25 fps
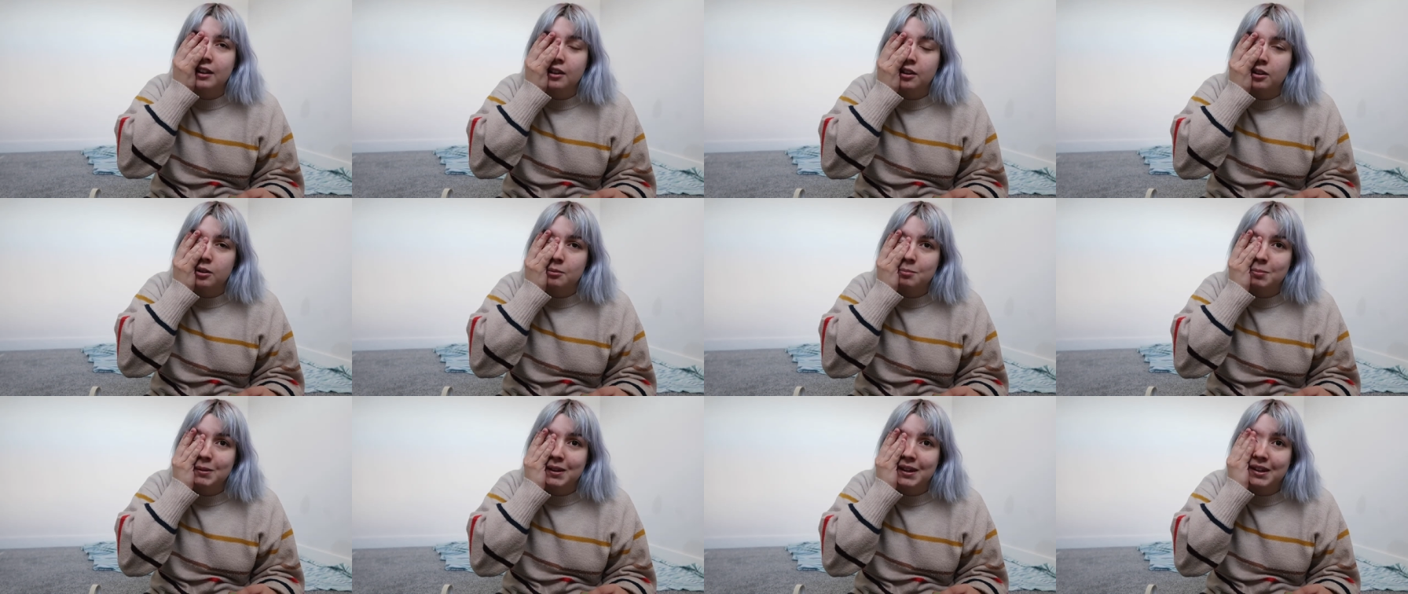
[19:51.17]

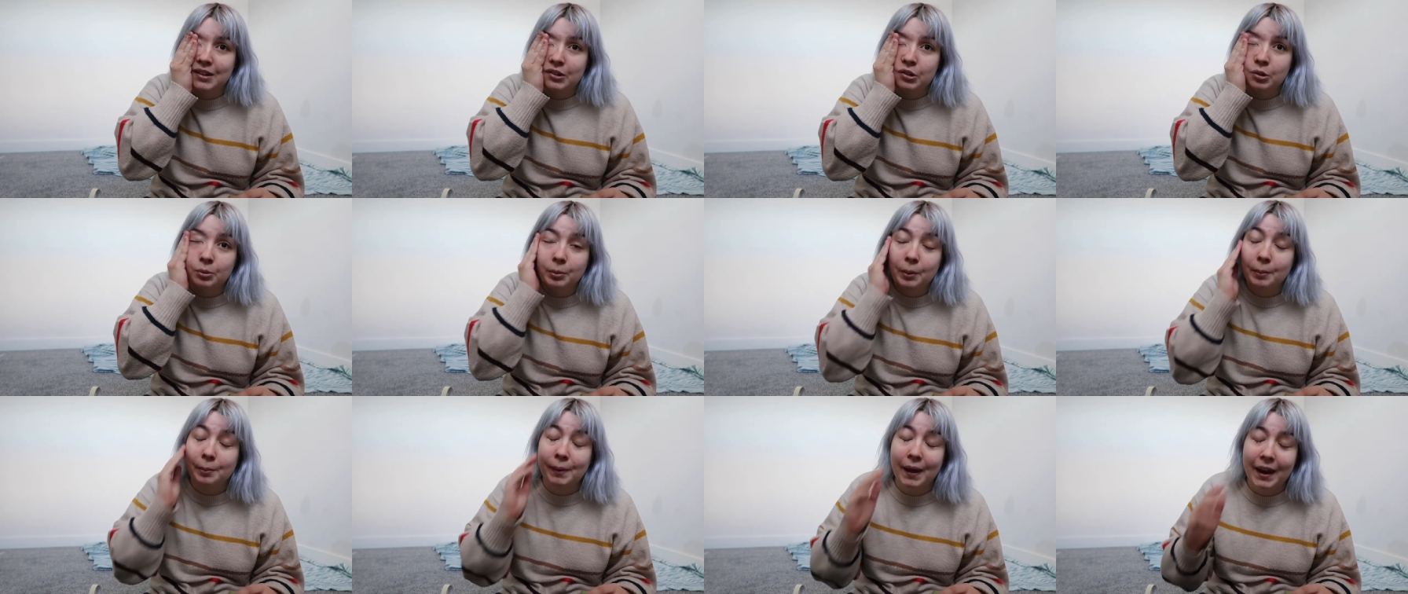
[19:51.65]
There's a big
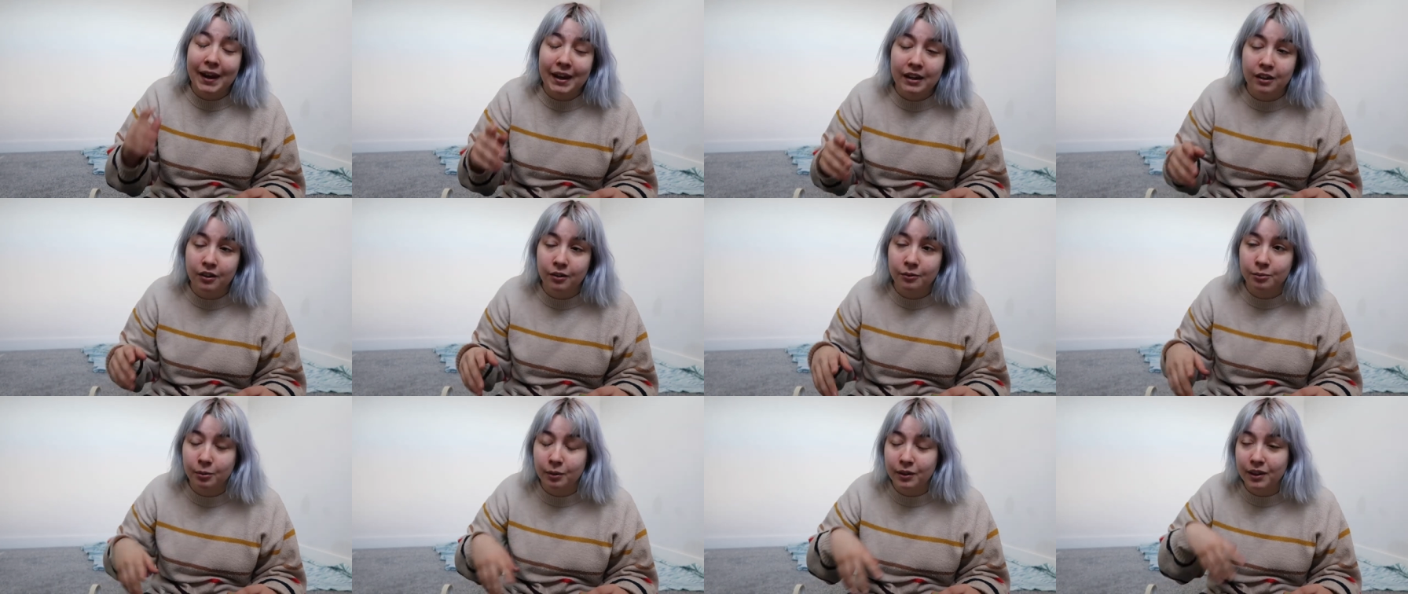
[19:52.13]
tour
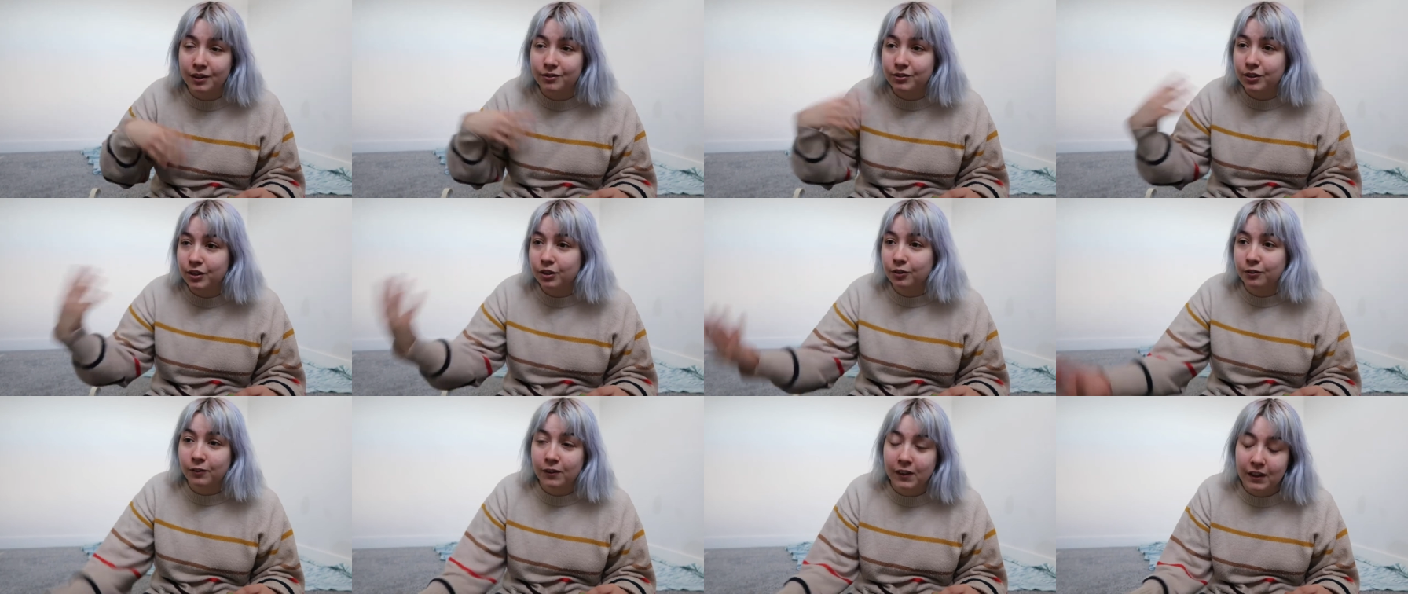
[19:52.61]
paint of what they've
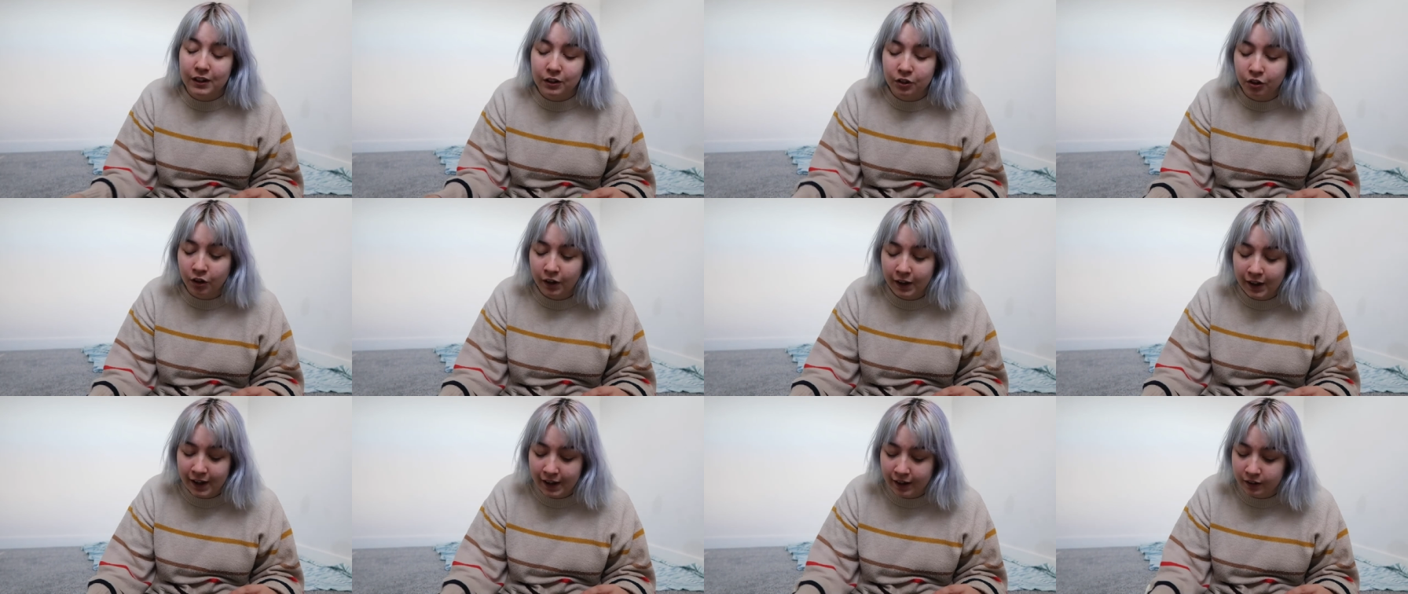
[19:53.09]
used for the
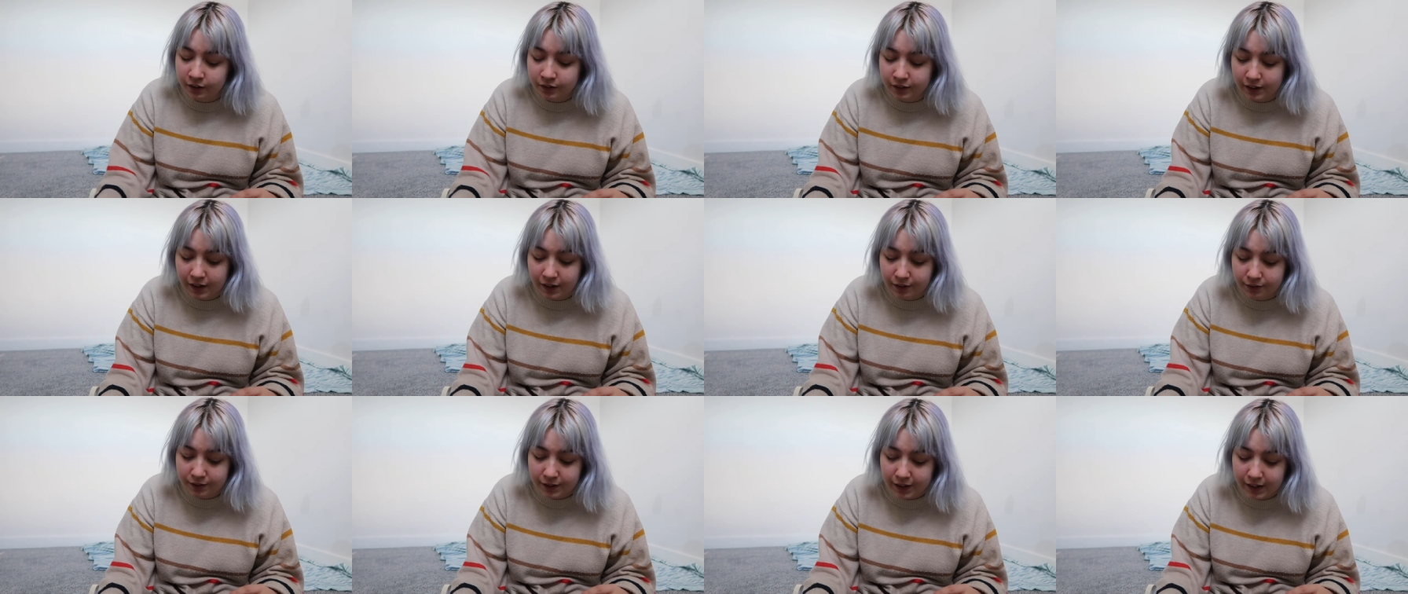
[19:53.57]
entire house
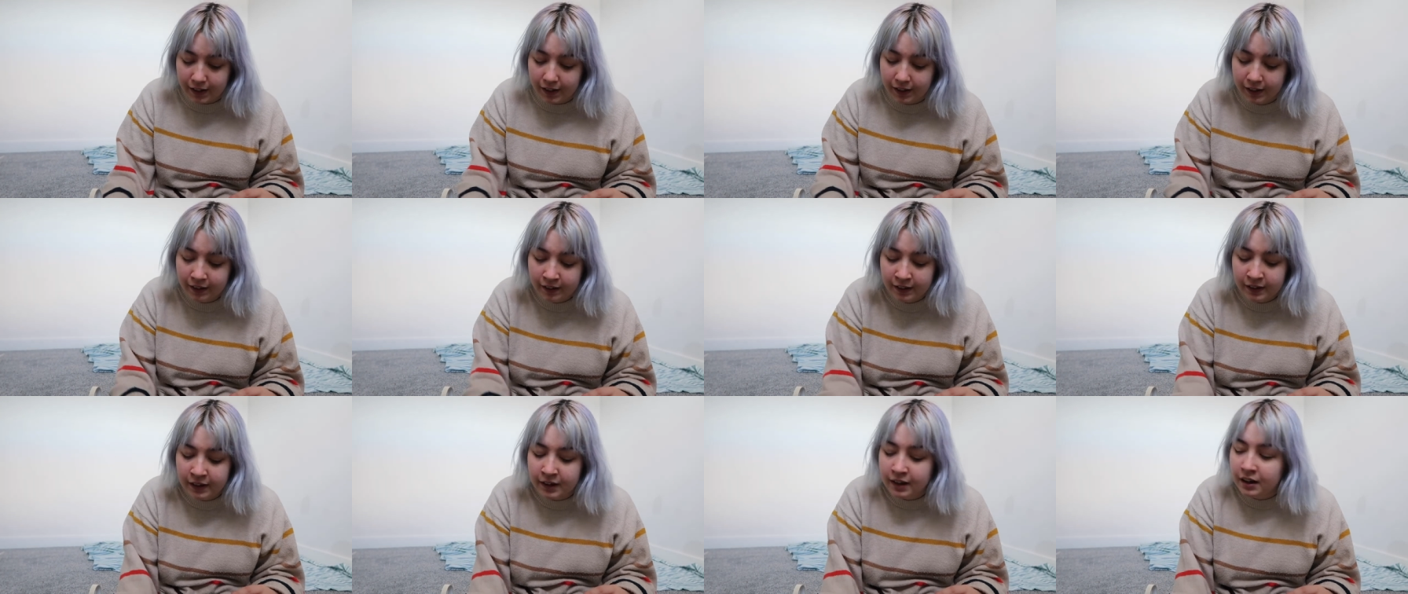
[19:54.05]
left
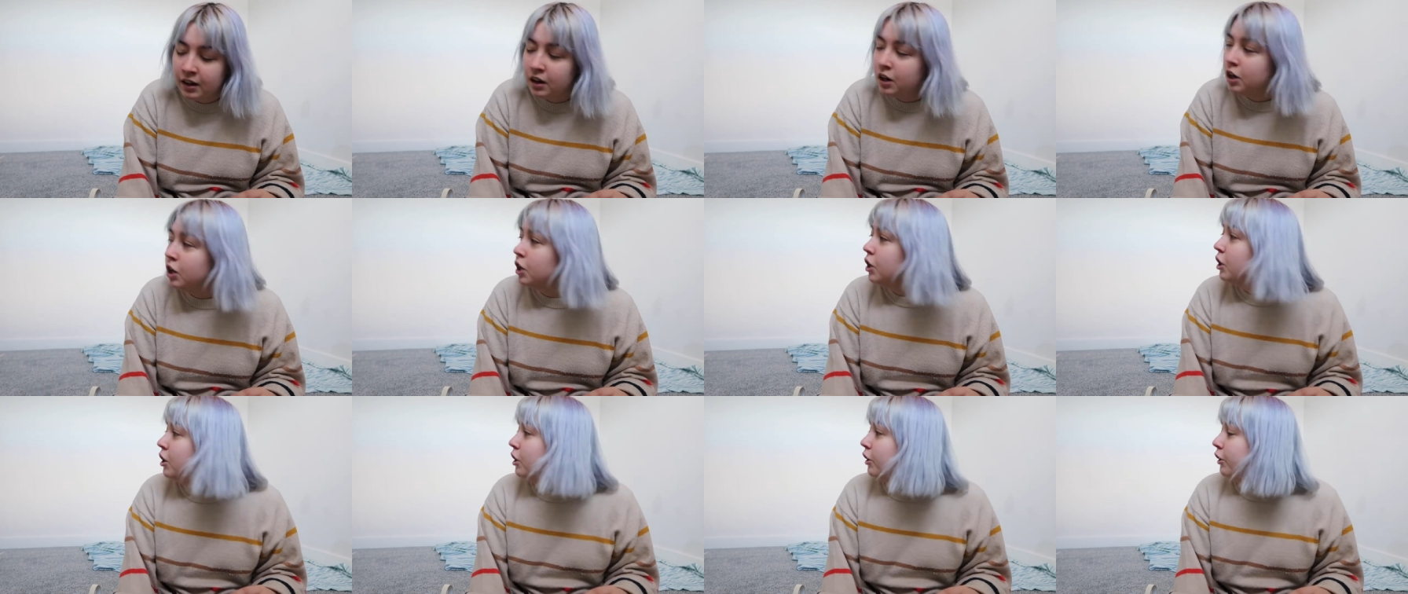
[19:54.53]
here.
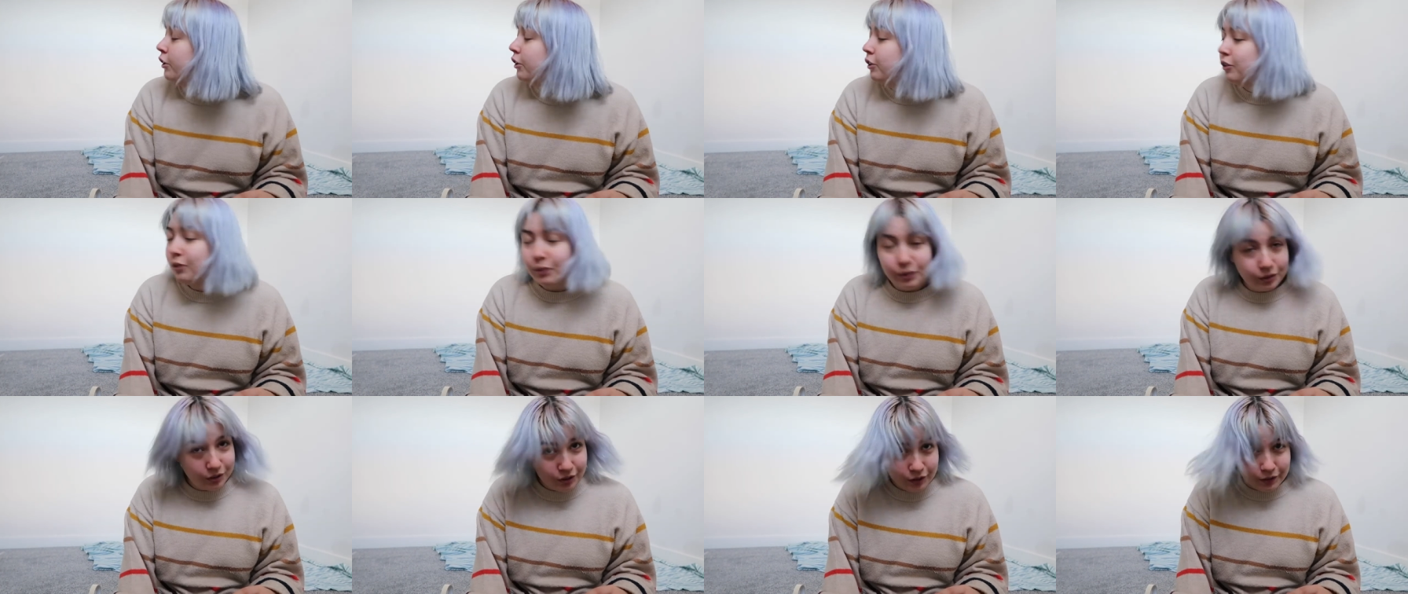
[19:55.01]

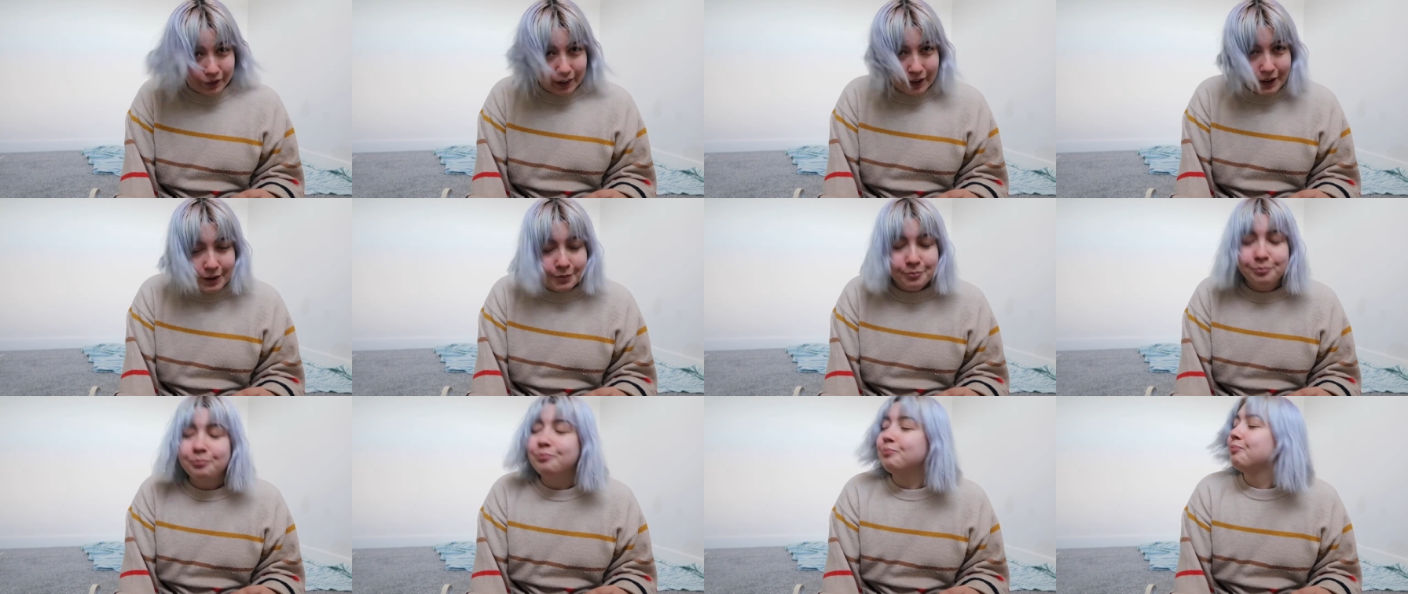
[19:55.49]
So I'll do
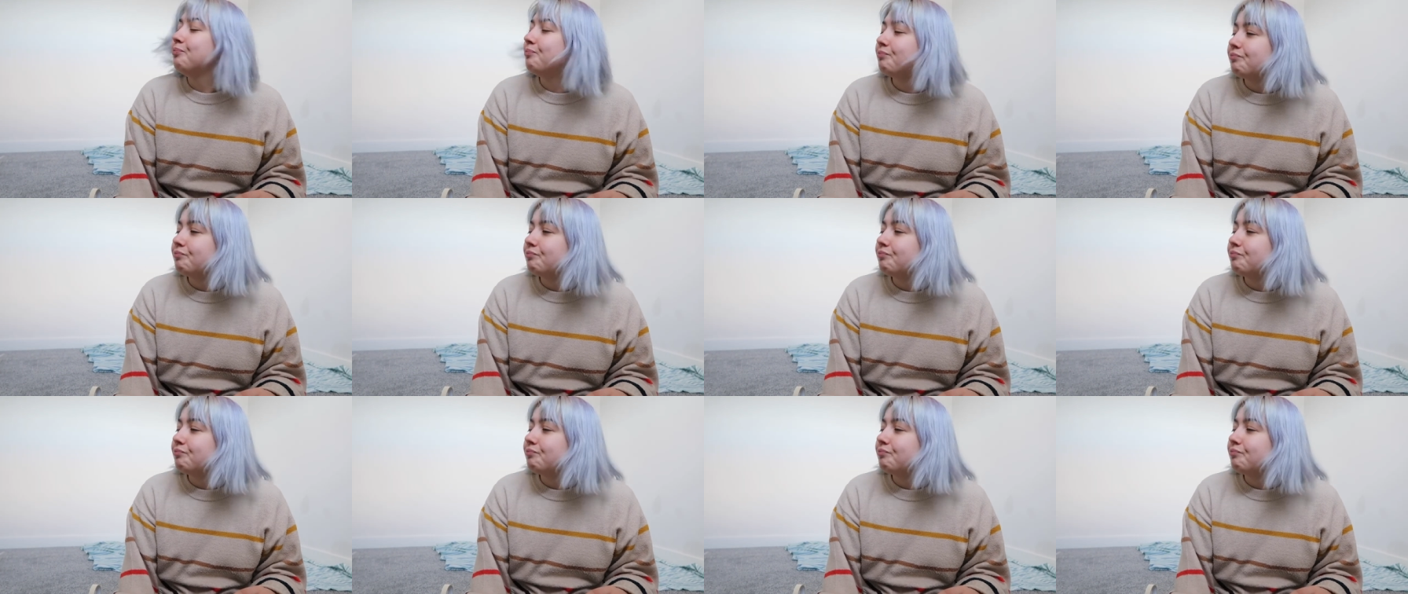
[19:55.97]
that.